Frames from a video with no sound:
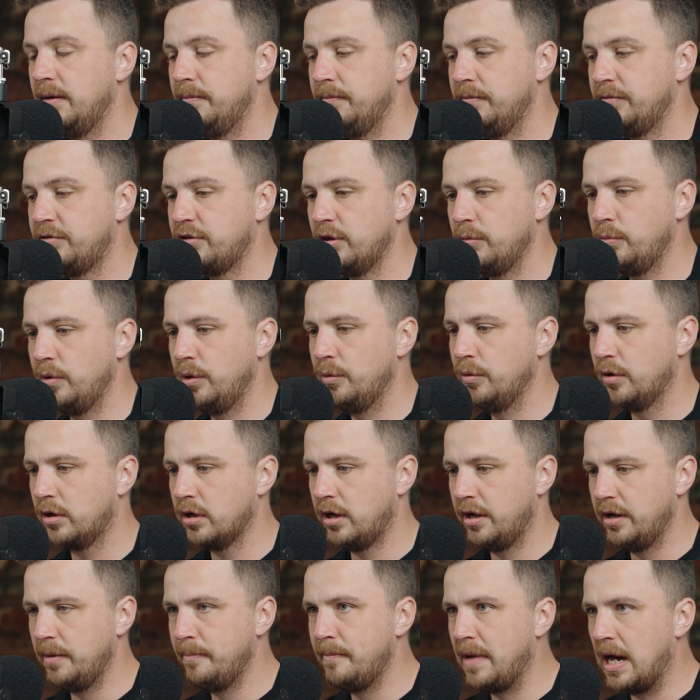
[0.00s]
So we were
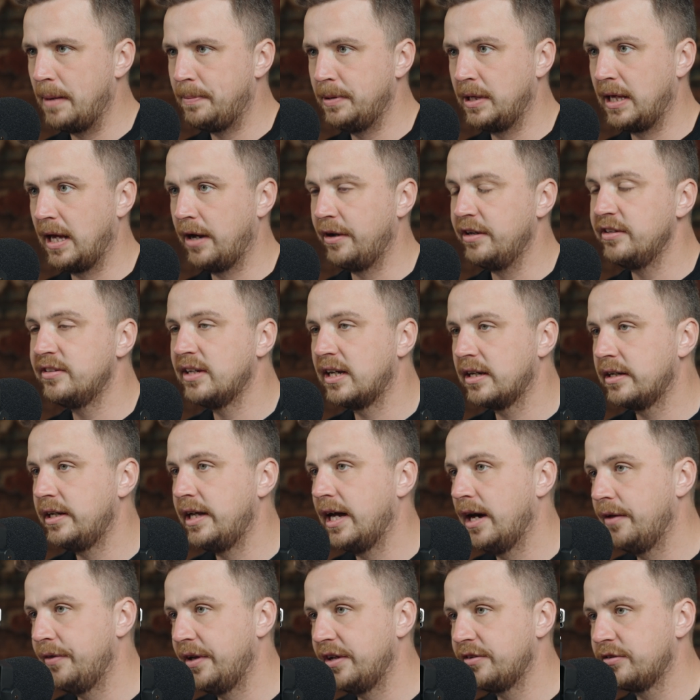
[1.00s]
kind of mapping out exactly
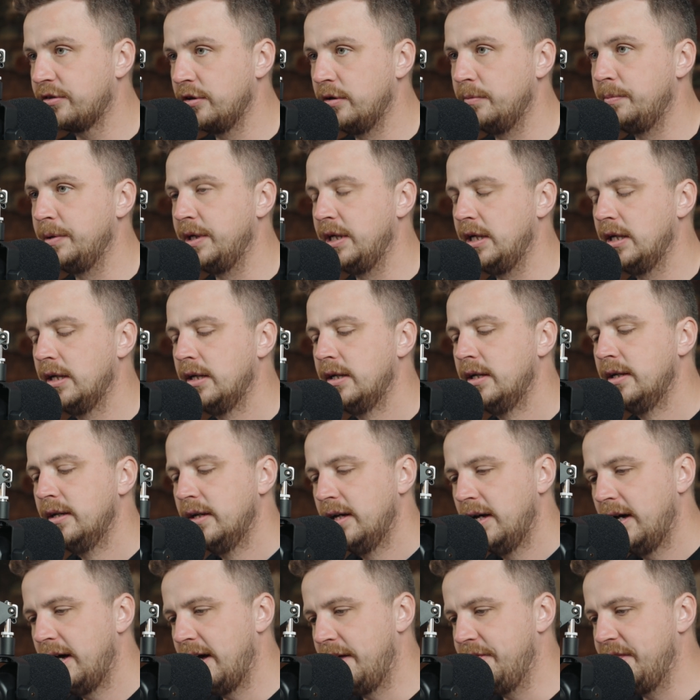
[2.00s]
how that's going to be.
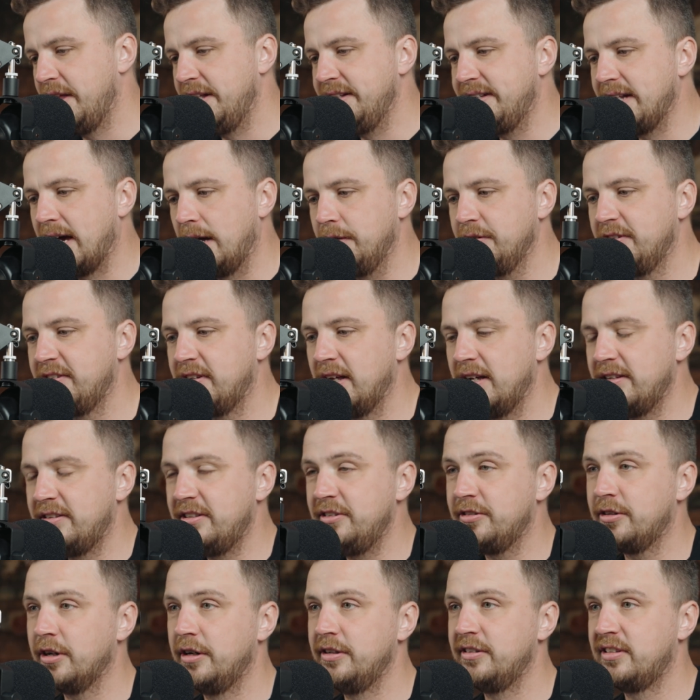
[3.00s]
And then downstairs,
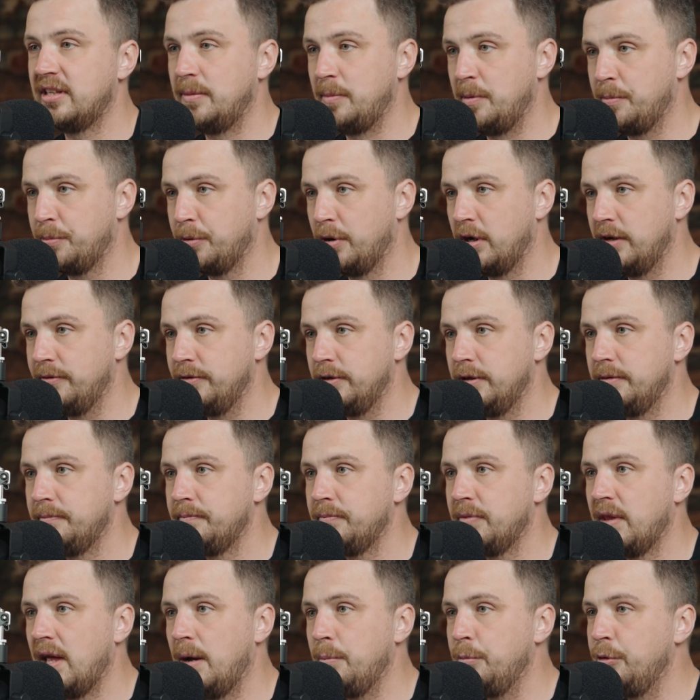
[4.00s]
he's going semi-private.
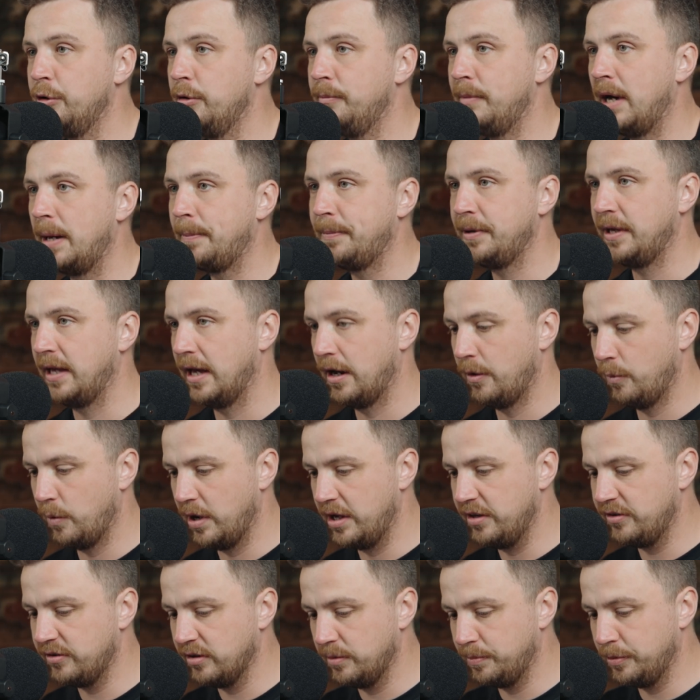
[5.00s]
And we were mapping out where
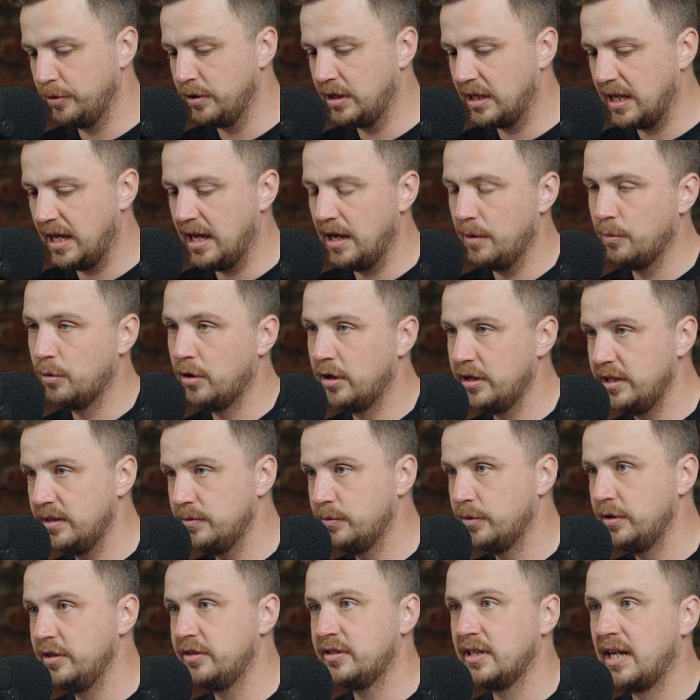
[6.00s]
he's going to put a kit, what
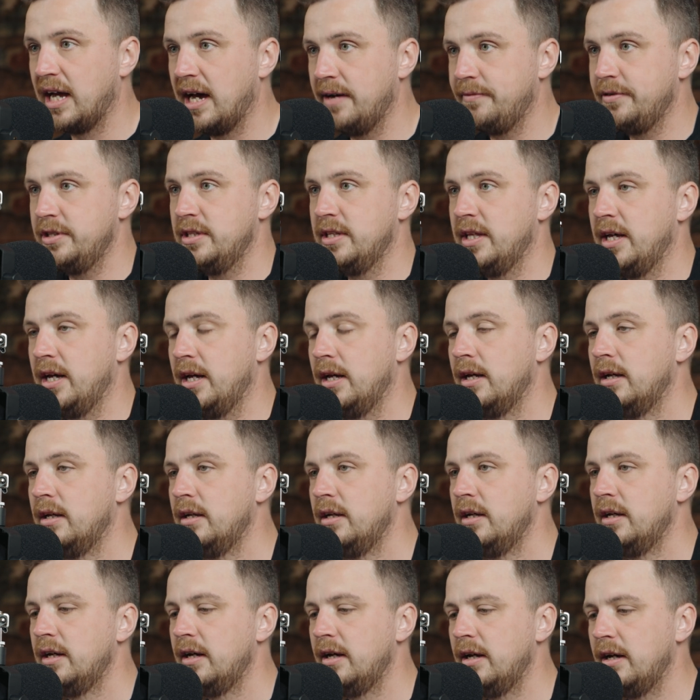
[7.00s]
he's going to have in there.
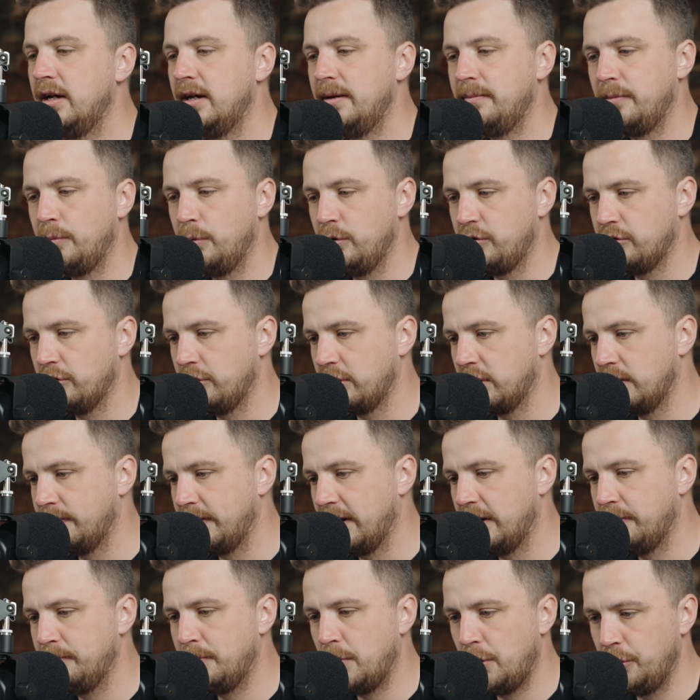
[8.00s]
We're talking
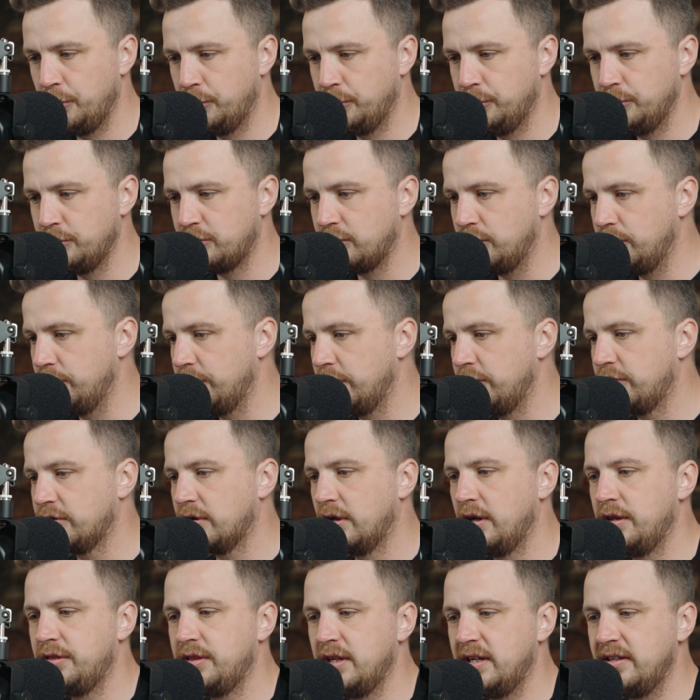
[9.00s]
about models and all those
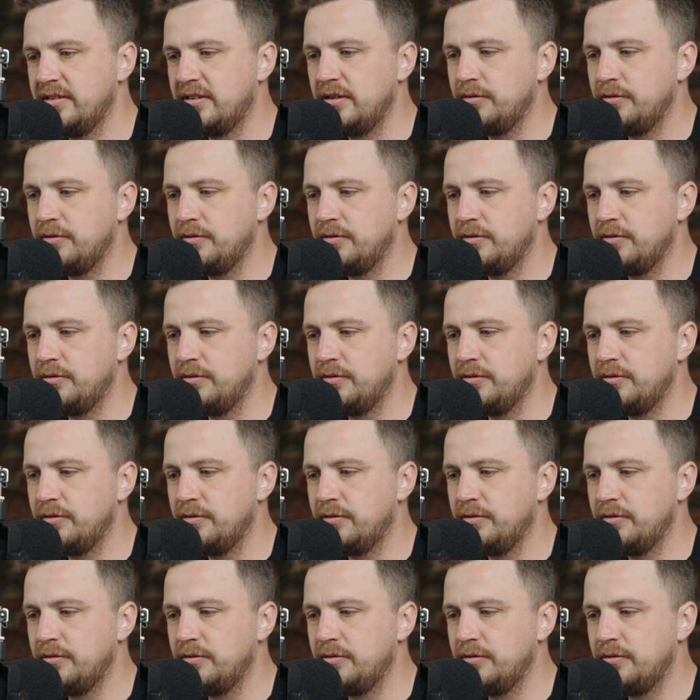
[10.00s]
kind of things.